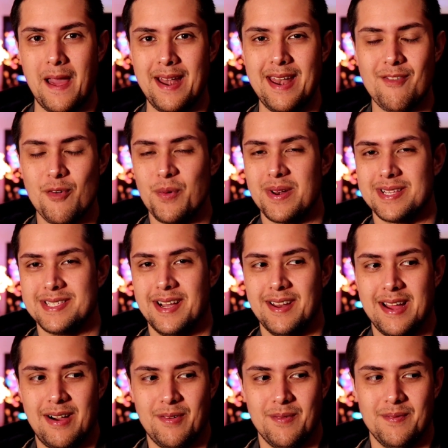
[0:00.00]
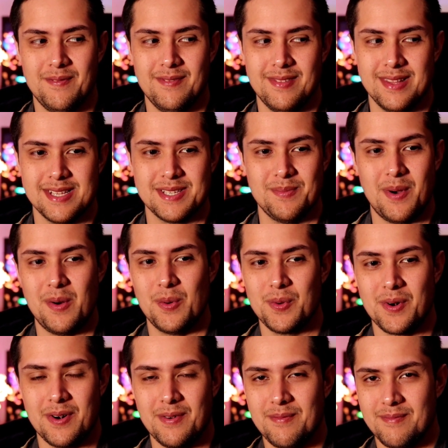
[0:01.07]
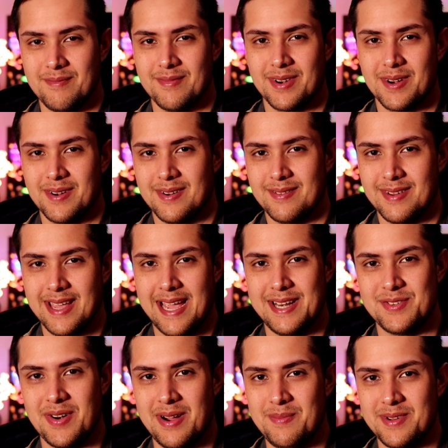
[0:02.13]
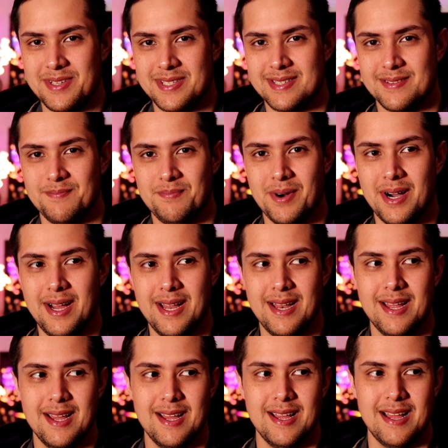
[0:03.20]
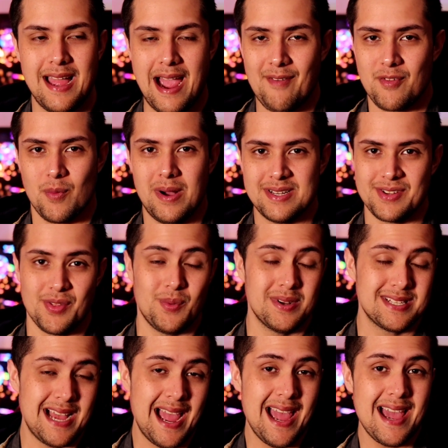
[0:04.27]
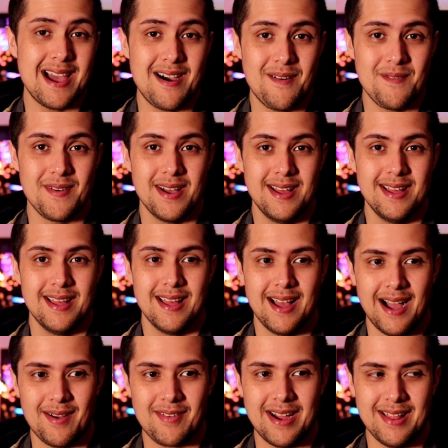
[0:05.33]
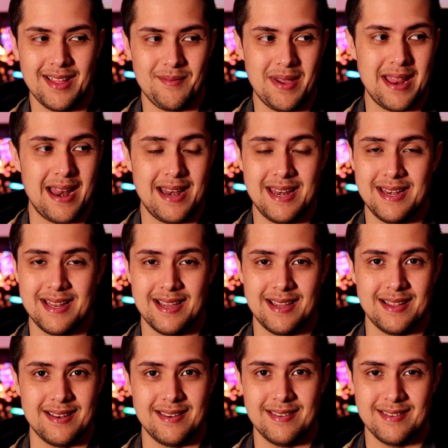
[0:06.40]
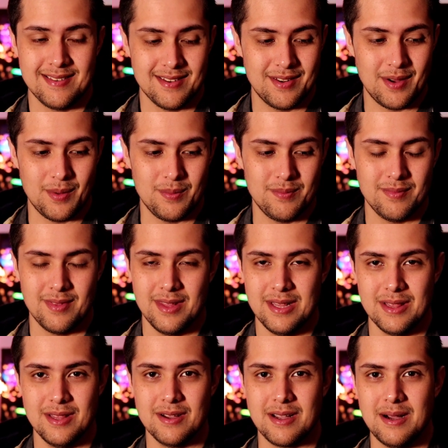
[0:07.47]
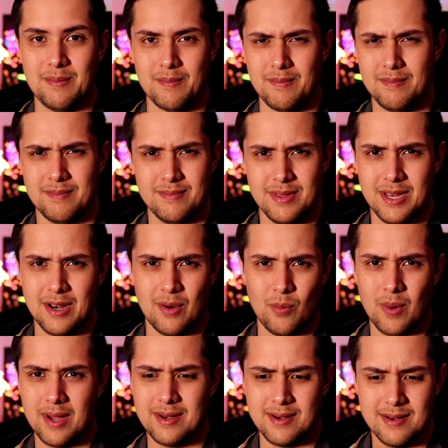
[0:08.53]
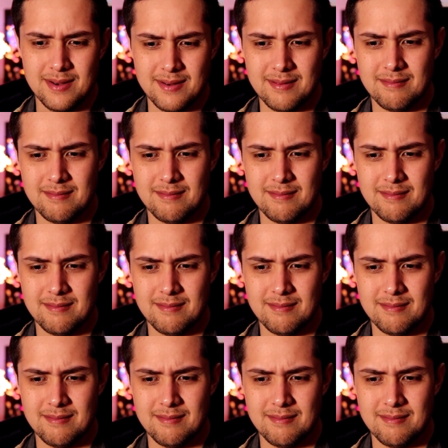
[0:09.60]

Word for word: I never would have sought out some older K dramas, but after watching the ones I have, I'm kind of like, man, I need to, you know, look up, you know, what